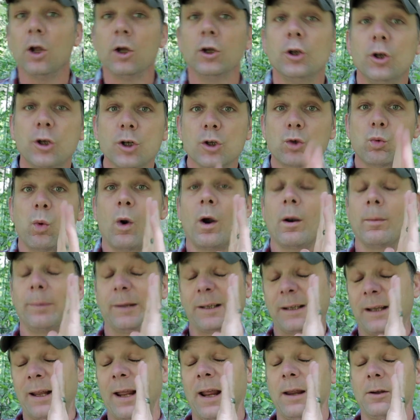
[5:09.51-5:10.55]
You just want
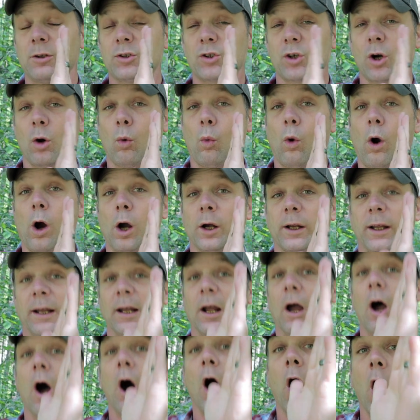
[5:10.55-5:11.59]
to start
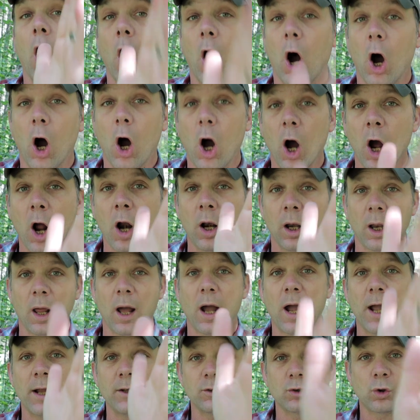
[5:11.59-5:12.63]
walking
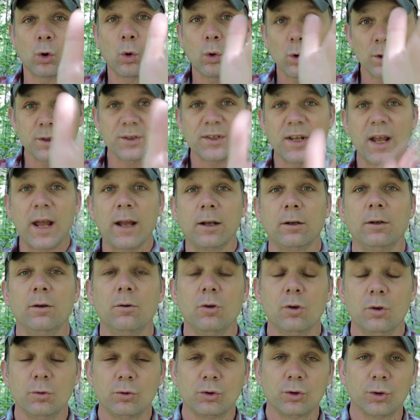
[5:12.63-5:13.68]
online towards that
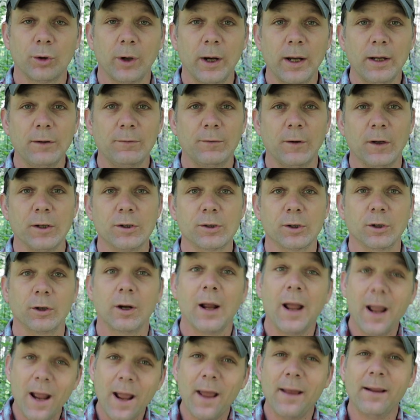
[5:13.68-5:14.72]
terrain feature,
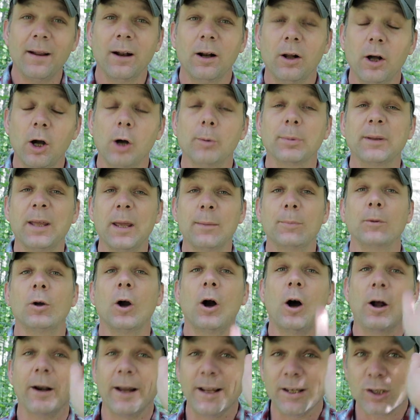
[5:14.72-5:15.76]
and it'll help keep you
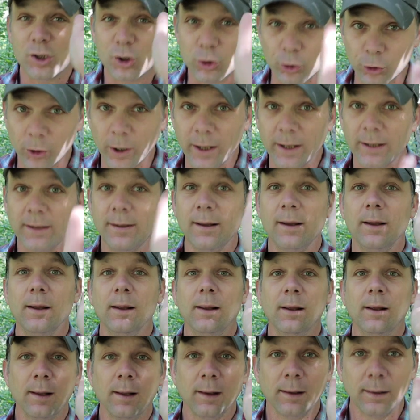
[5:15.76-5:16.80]
on a straight
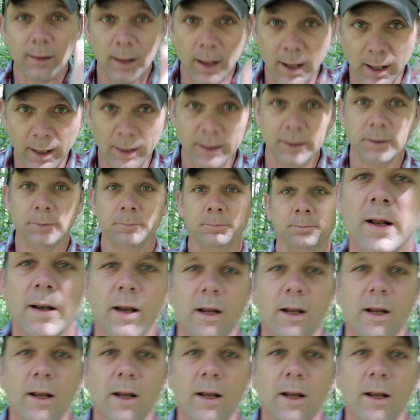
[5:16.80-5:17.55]
line.